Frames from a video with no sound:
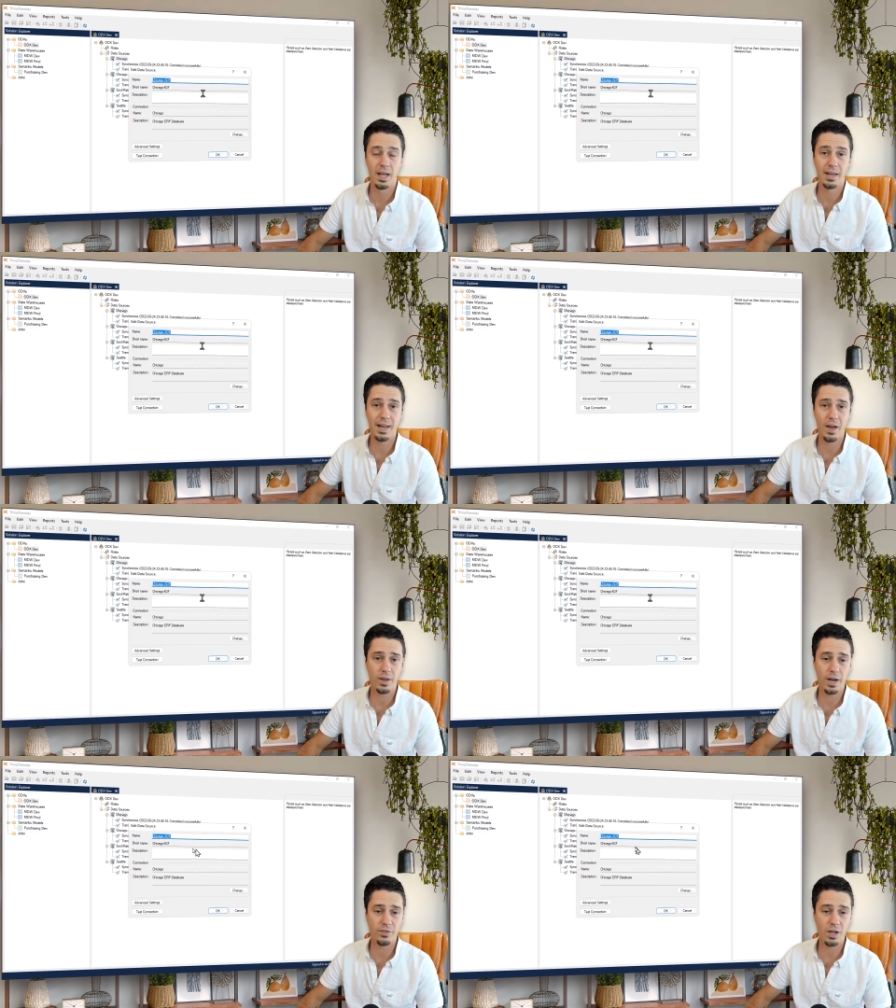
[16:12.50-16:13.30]
And
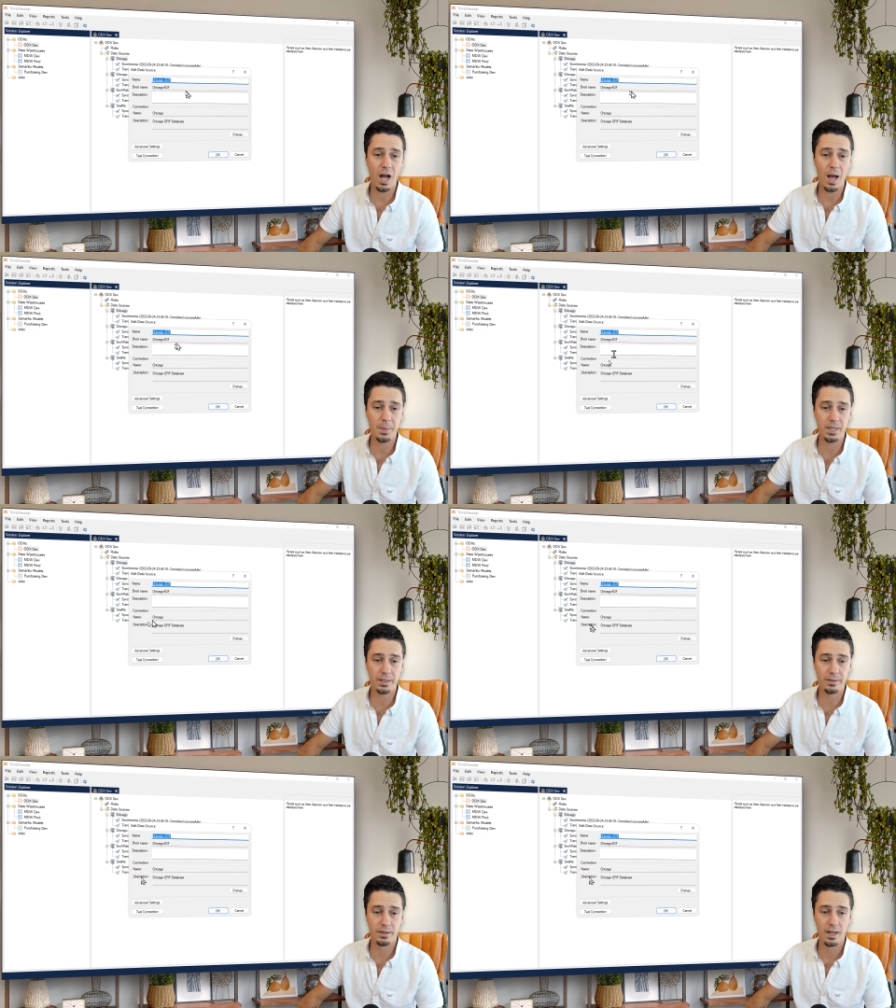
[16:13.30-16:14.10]
now that I've copied
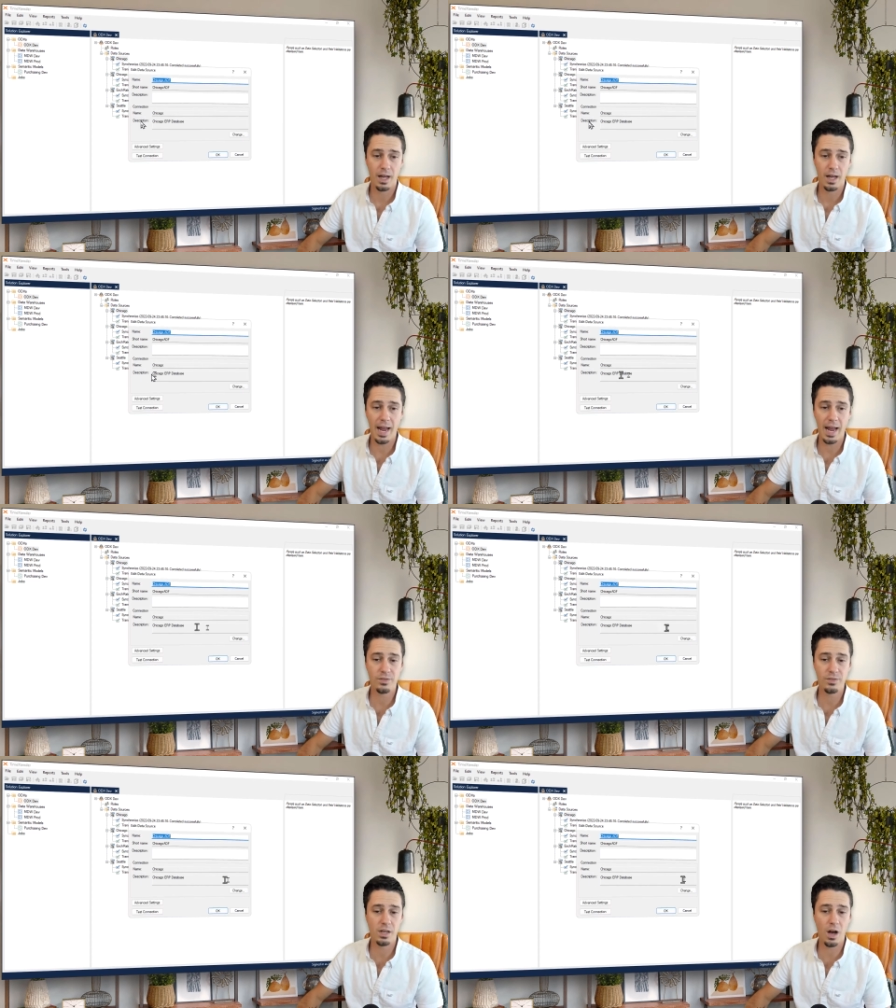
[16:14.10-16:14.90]
it, I
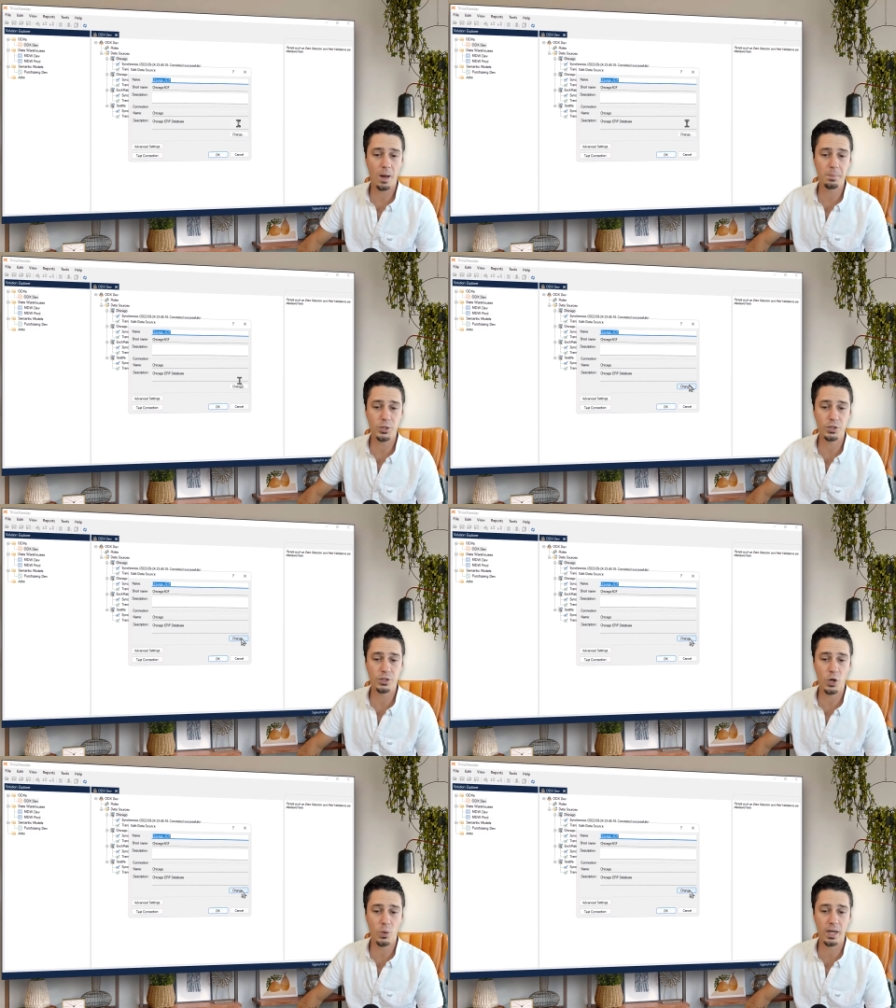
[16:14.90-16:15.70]
have the option
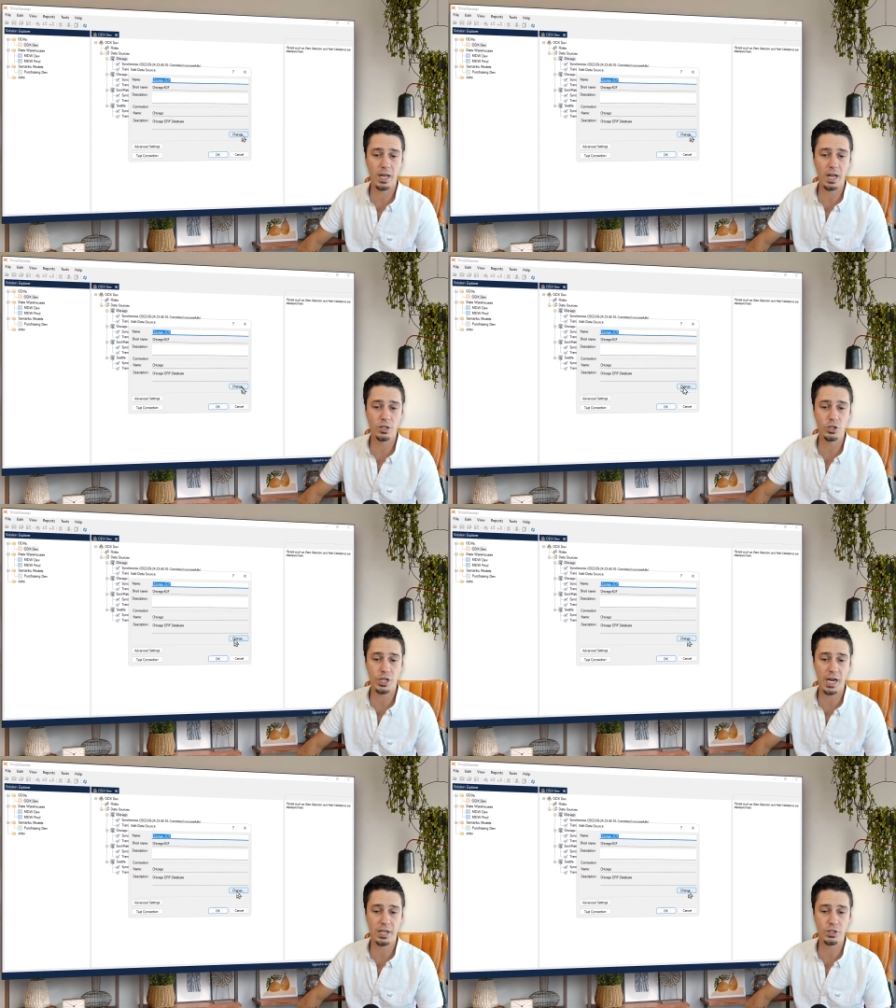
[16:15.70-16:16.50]
to go in and
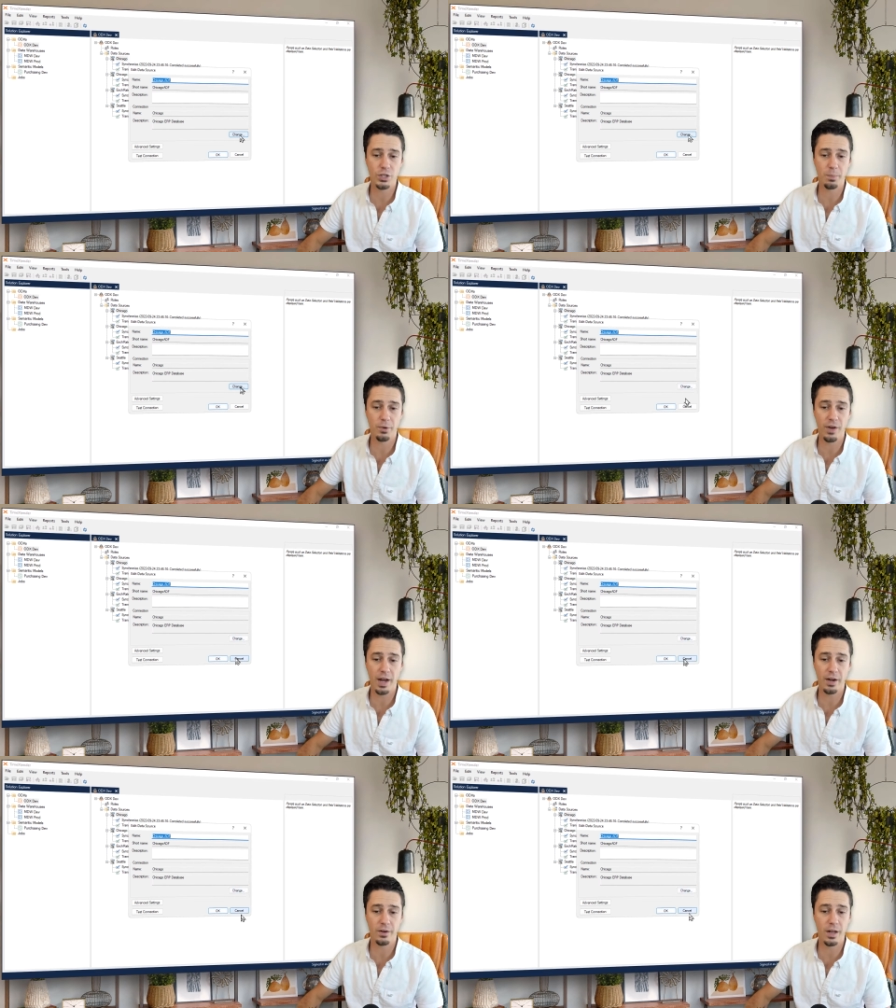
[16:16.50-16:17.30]
change the
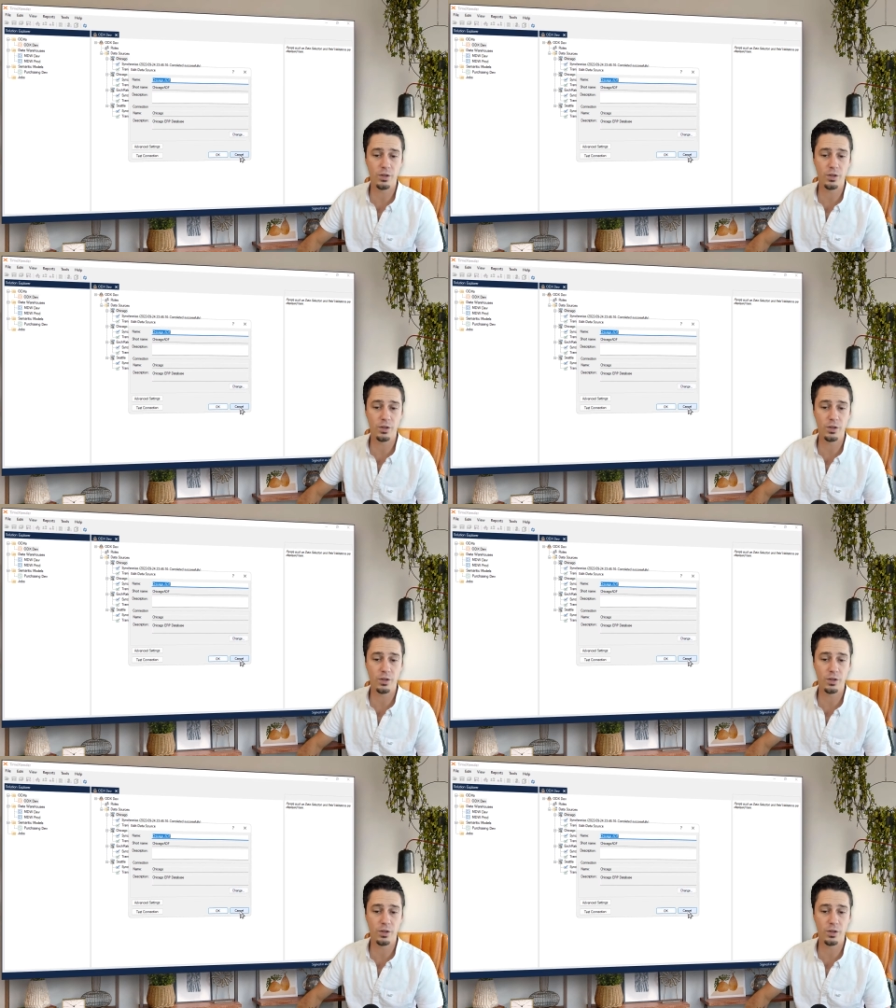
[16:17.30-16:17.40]
provider.